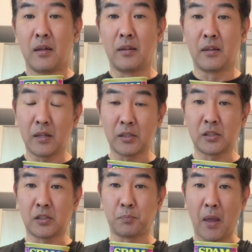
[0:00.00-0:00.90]

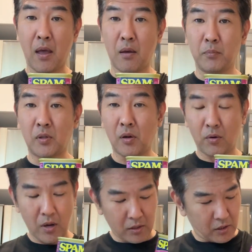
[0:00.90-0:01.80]
this Spam,
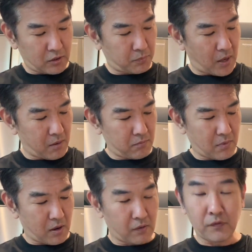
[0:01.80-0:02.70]
Teriyaki Spam.
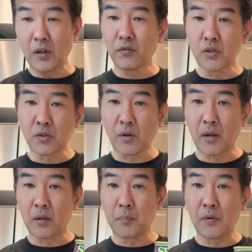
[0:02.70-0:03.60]
I've never
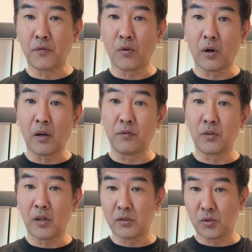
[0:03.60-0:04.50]
tried it before. Have you guys